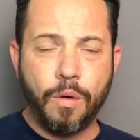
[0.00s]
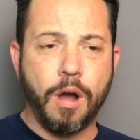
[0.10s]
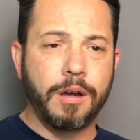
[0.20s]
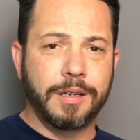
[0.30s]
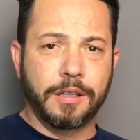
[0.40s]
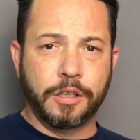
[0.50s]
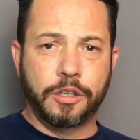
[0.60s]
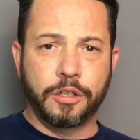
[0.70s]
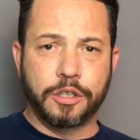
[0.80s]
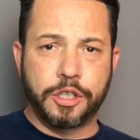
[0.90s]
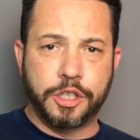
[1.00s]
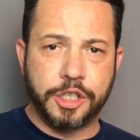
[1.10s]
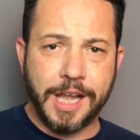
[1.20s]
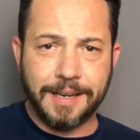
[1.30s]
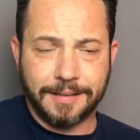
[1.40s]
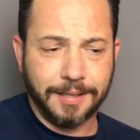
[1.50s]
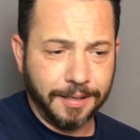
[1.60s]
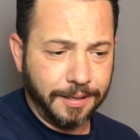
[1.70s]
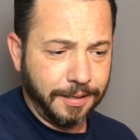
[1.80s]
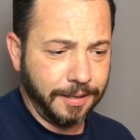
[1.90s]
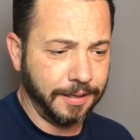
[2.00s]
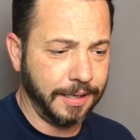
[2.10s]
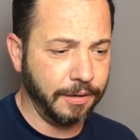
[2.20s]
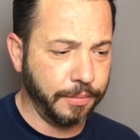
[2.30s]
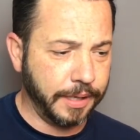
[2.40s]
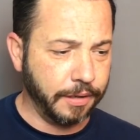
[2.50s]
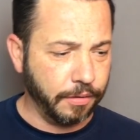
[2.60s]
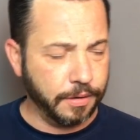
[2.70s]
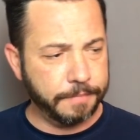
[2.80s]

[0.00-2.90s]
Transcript: Onto the good shit. Here we go.